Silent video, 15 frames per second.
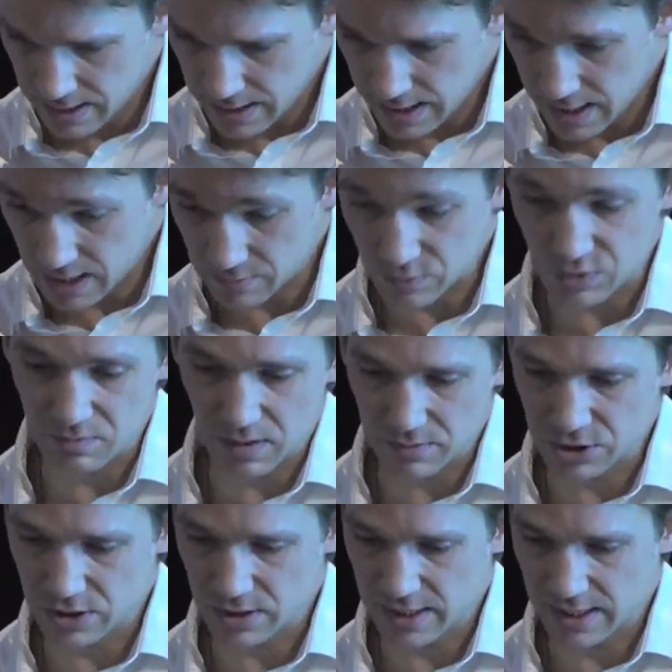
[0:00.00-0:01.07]
and was
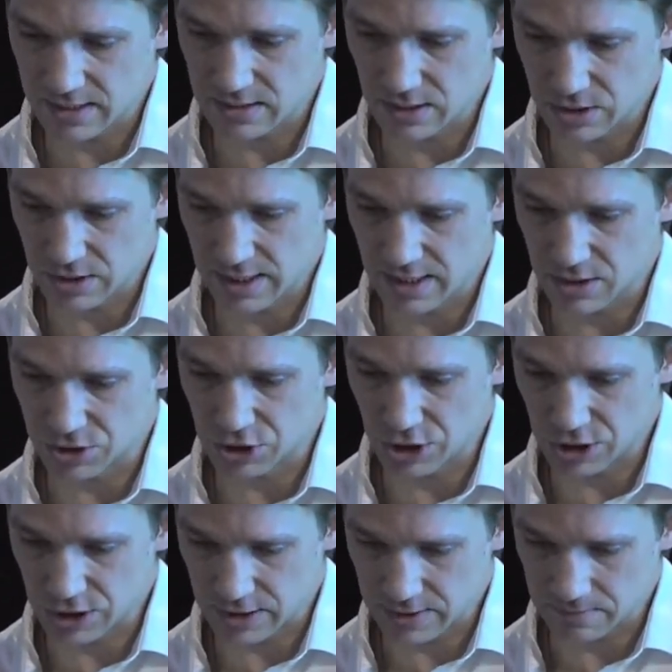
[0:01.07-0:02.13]
published in Anesthesia and
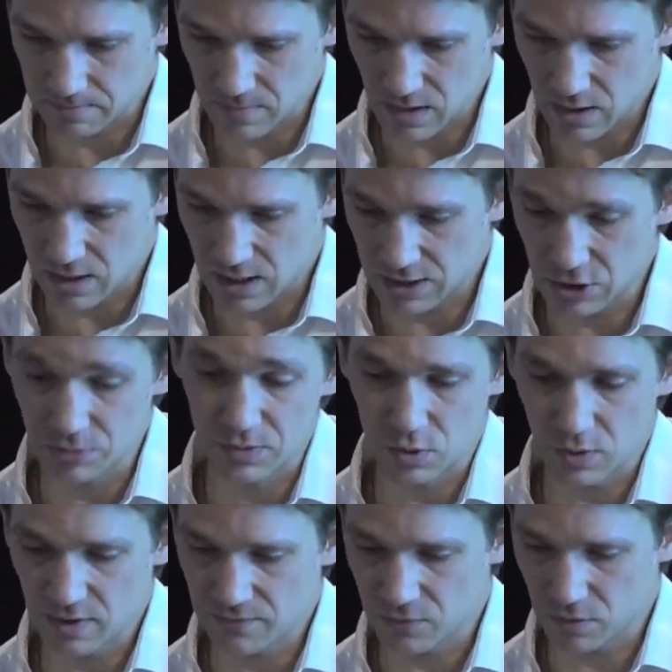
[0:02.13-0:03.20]
Analgesia. Uh, a group of
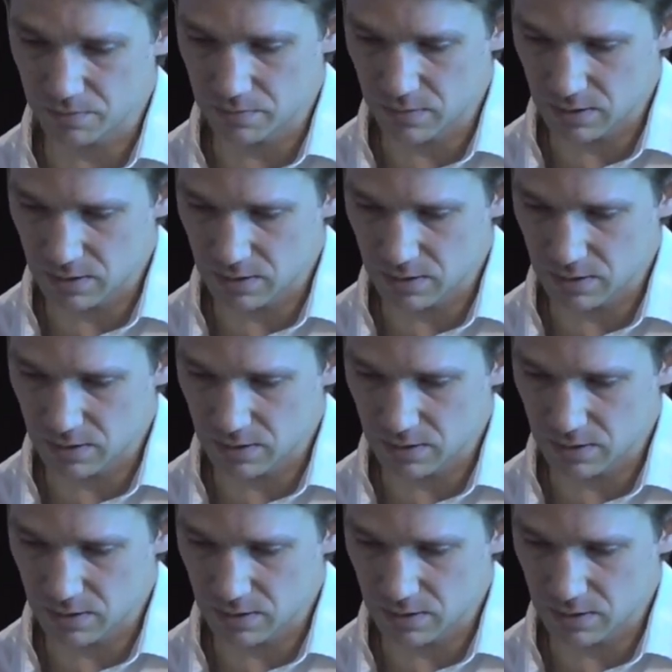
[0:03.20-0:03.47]
24